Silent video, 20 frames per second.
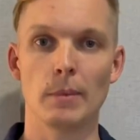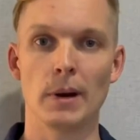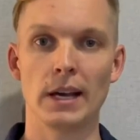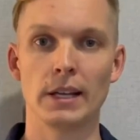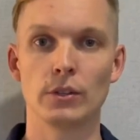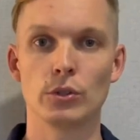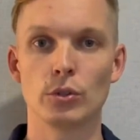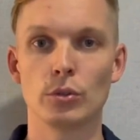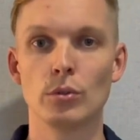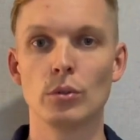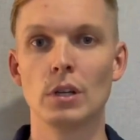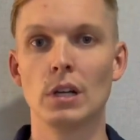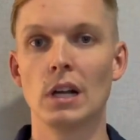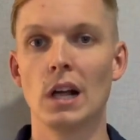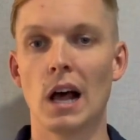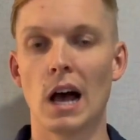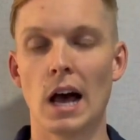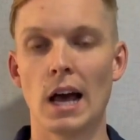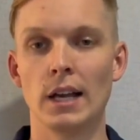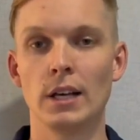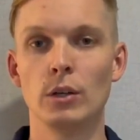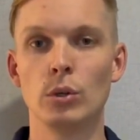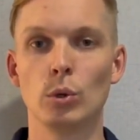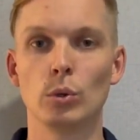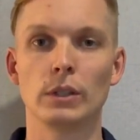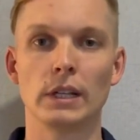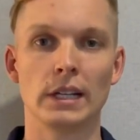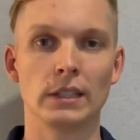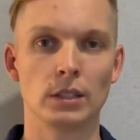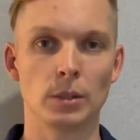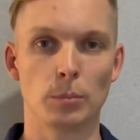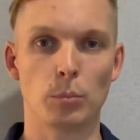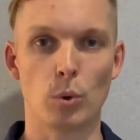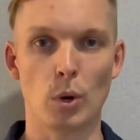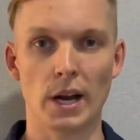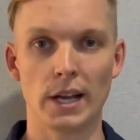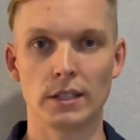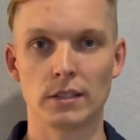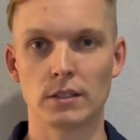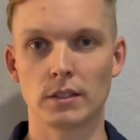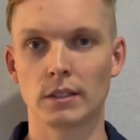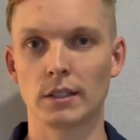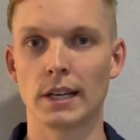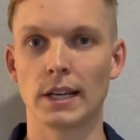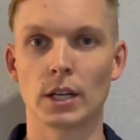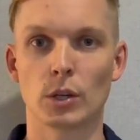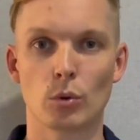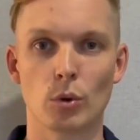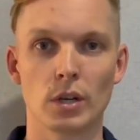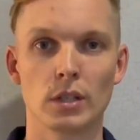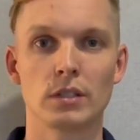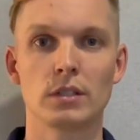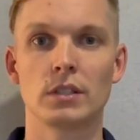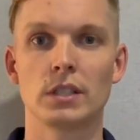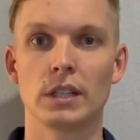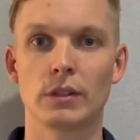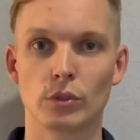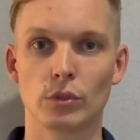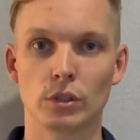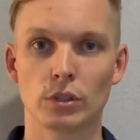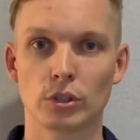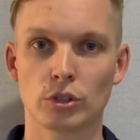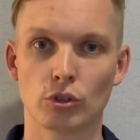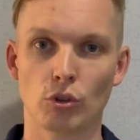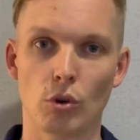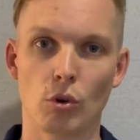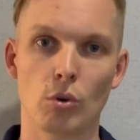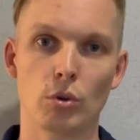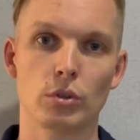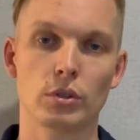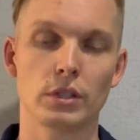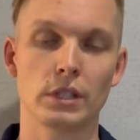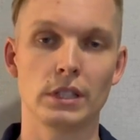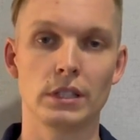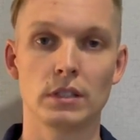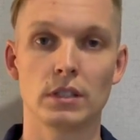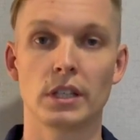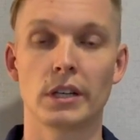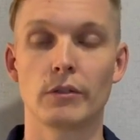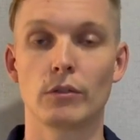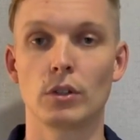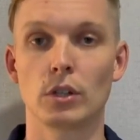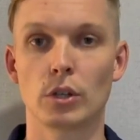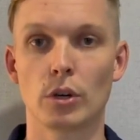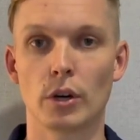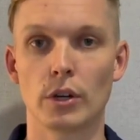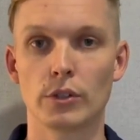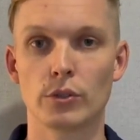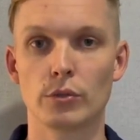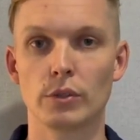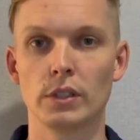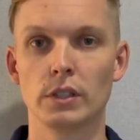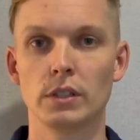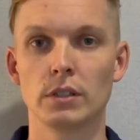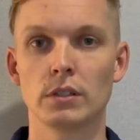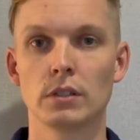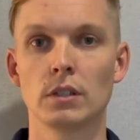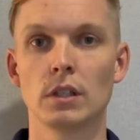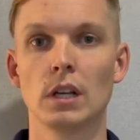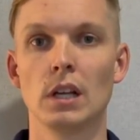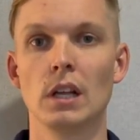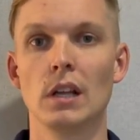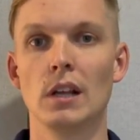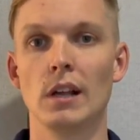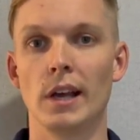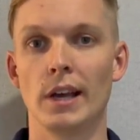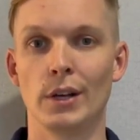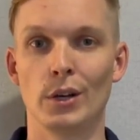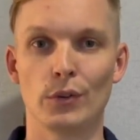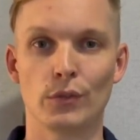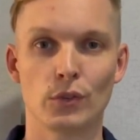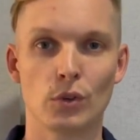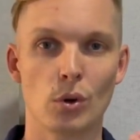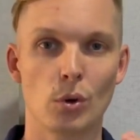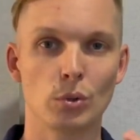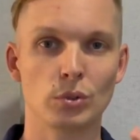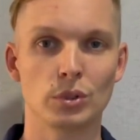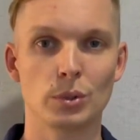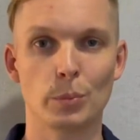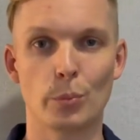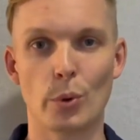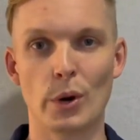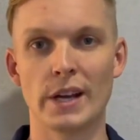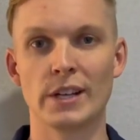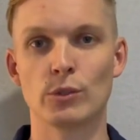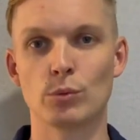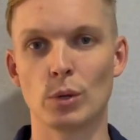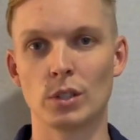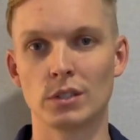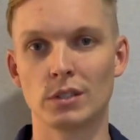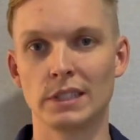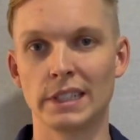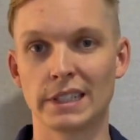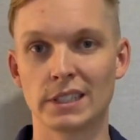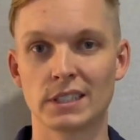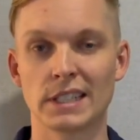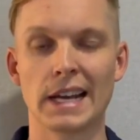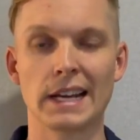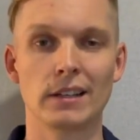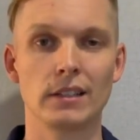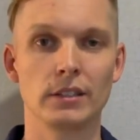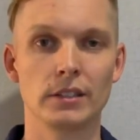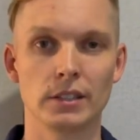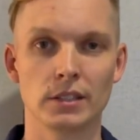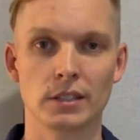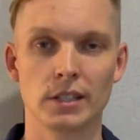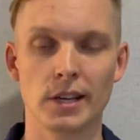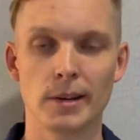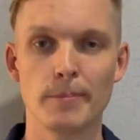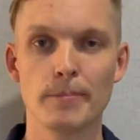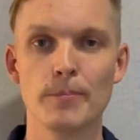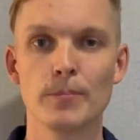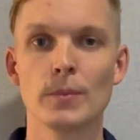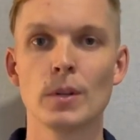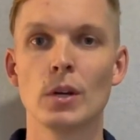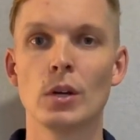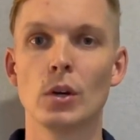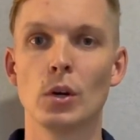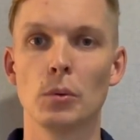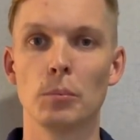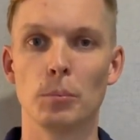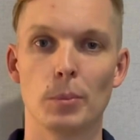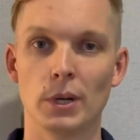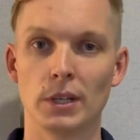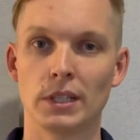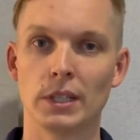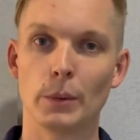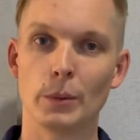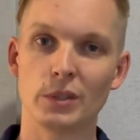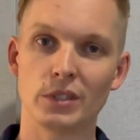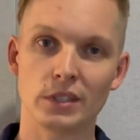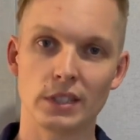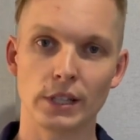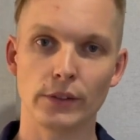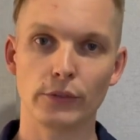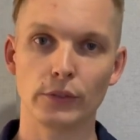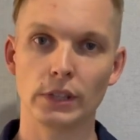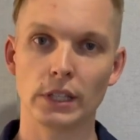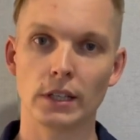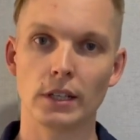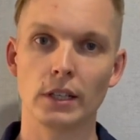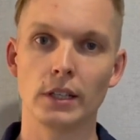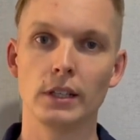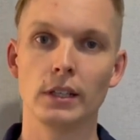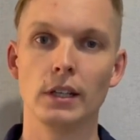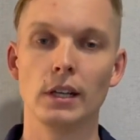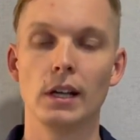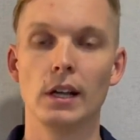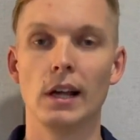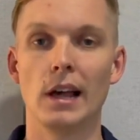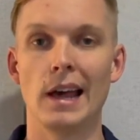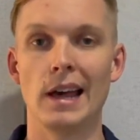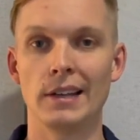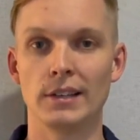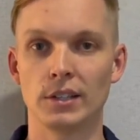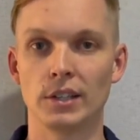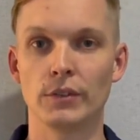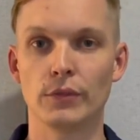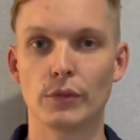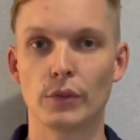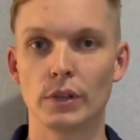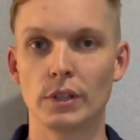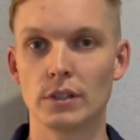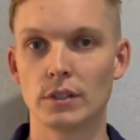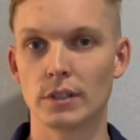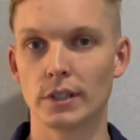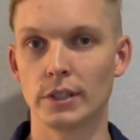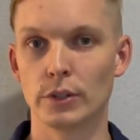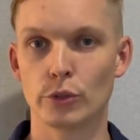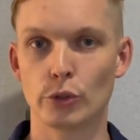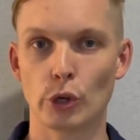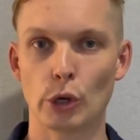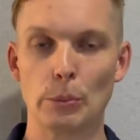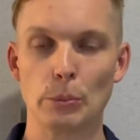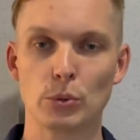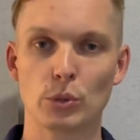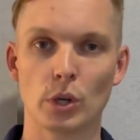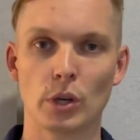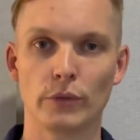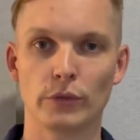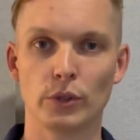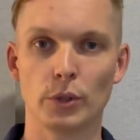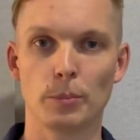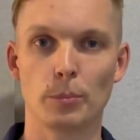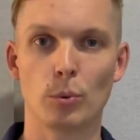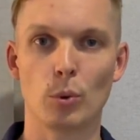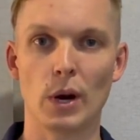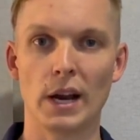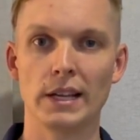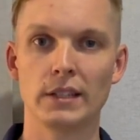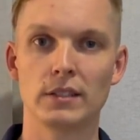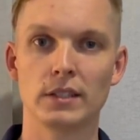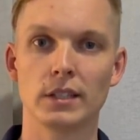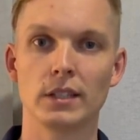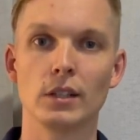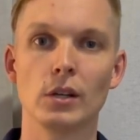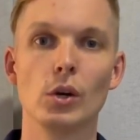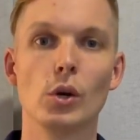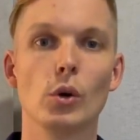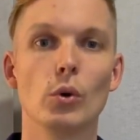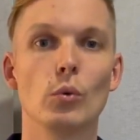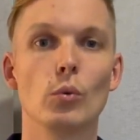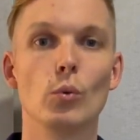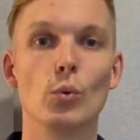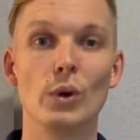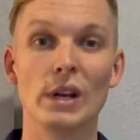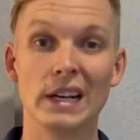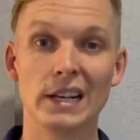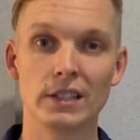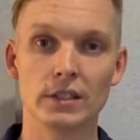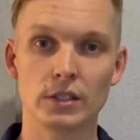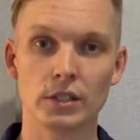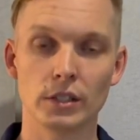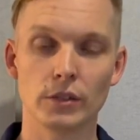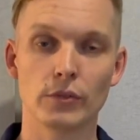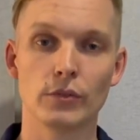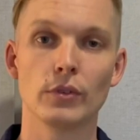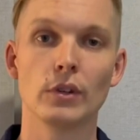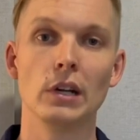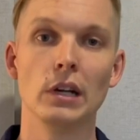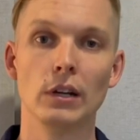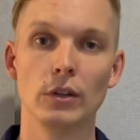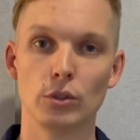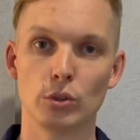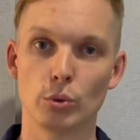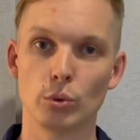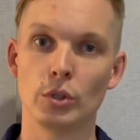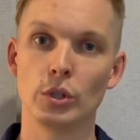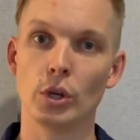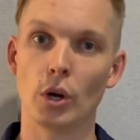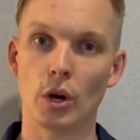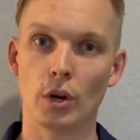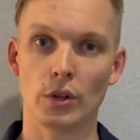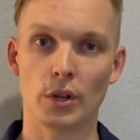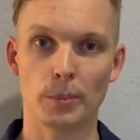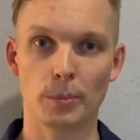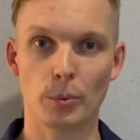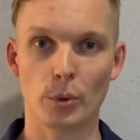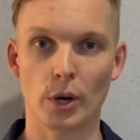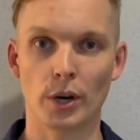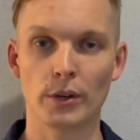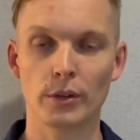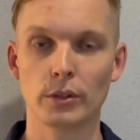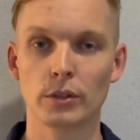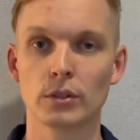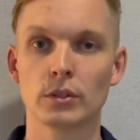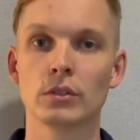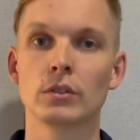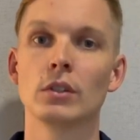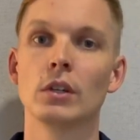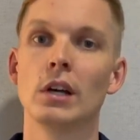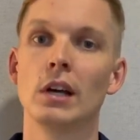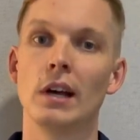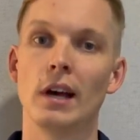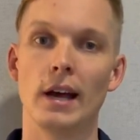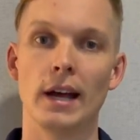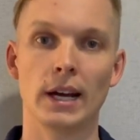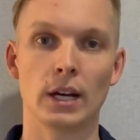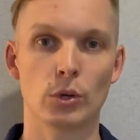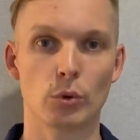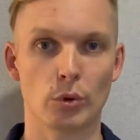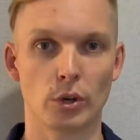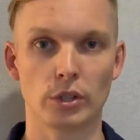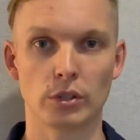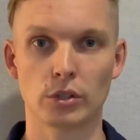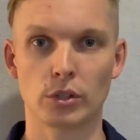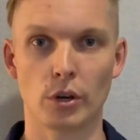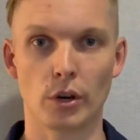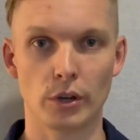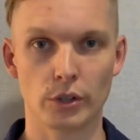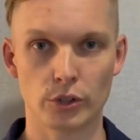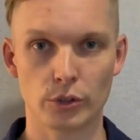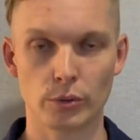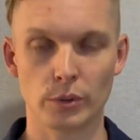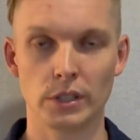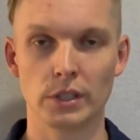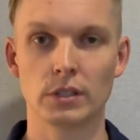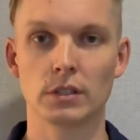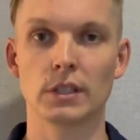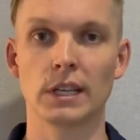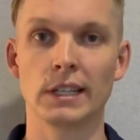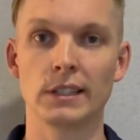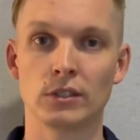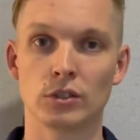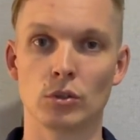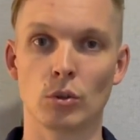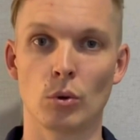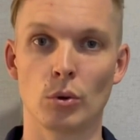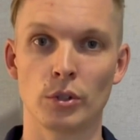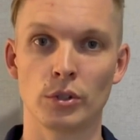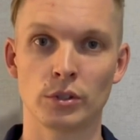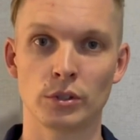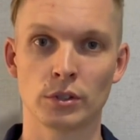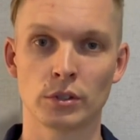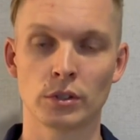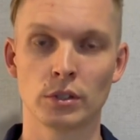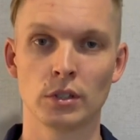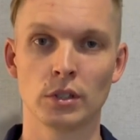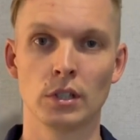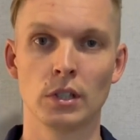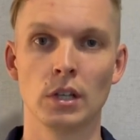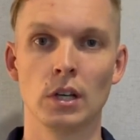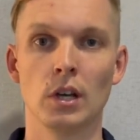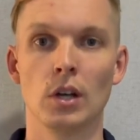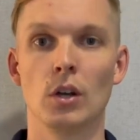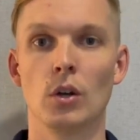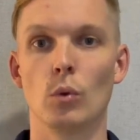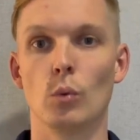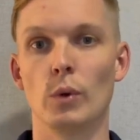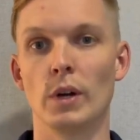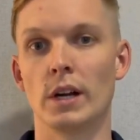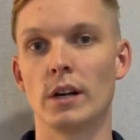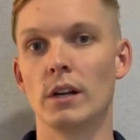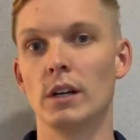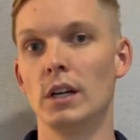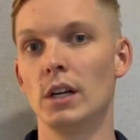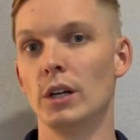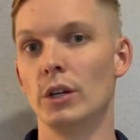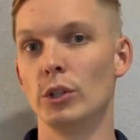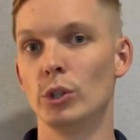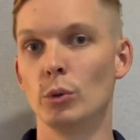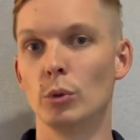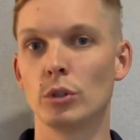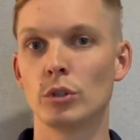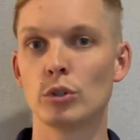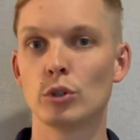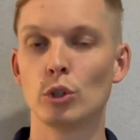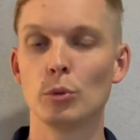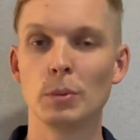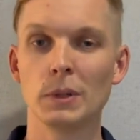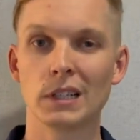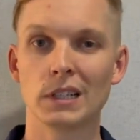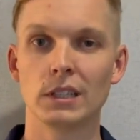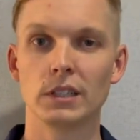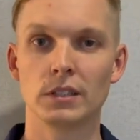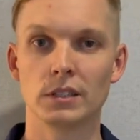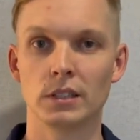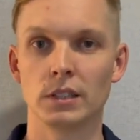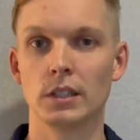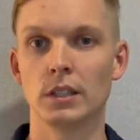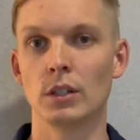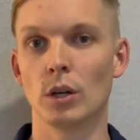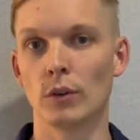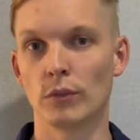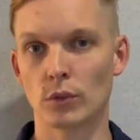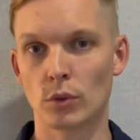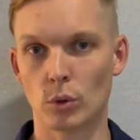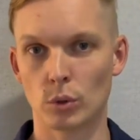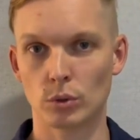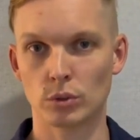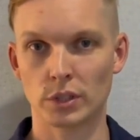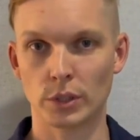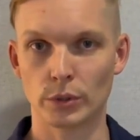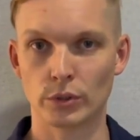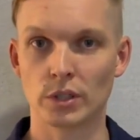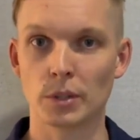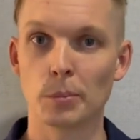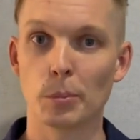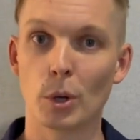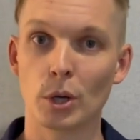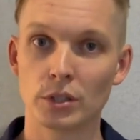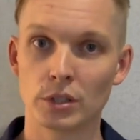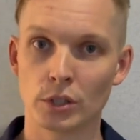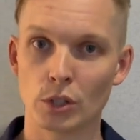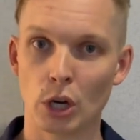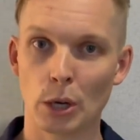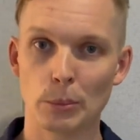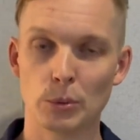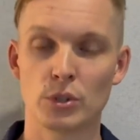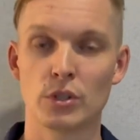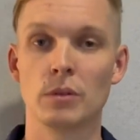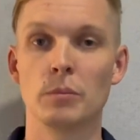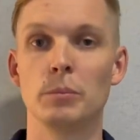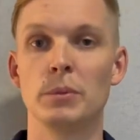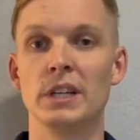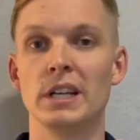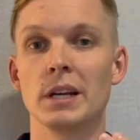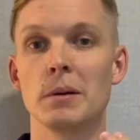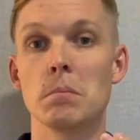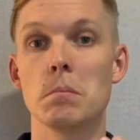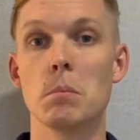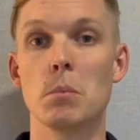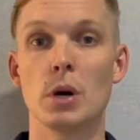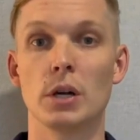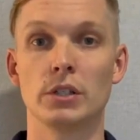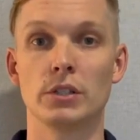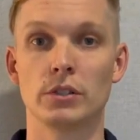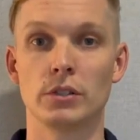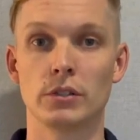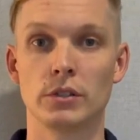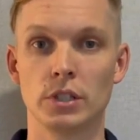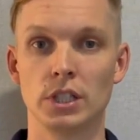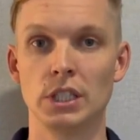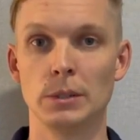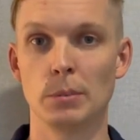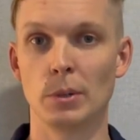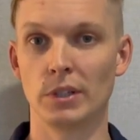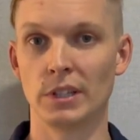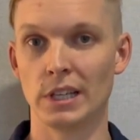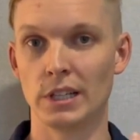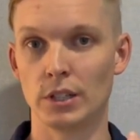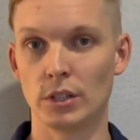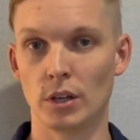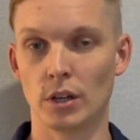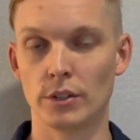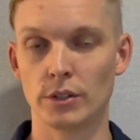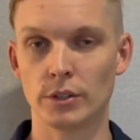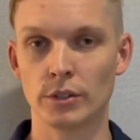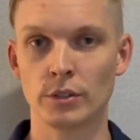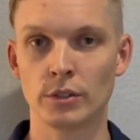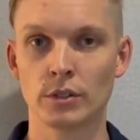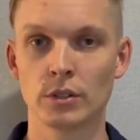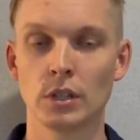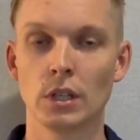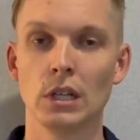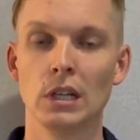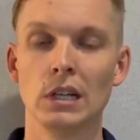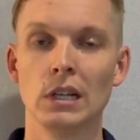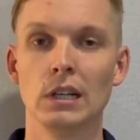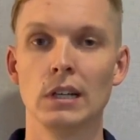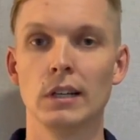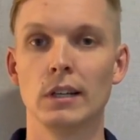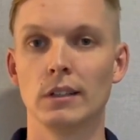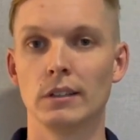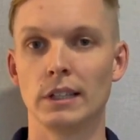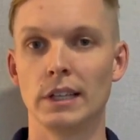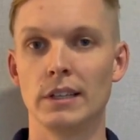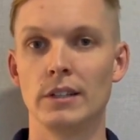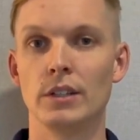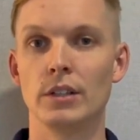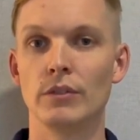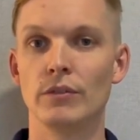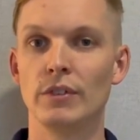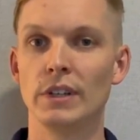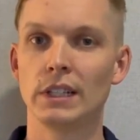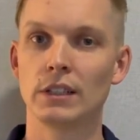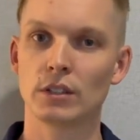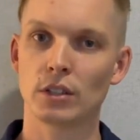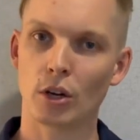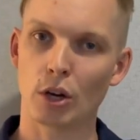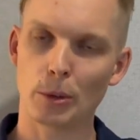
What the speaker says: mind you, I looked at the pricing across several stores in several countries, and of course the price wasn't exactly the same, but there was definitely a difference in terms of the pricing relative to the other products across countries and stores, where you would typically see, of course, there's the budget option being much cheaper than the others. Then the Victor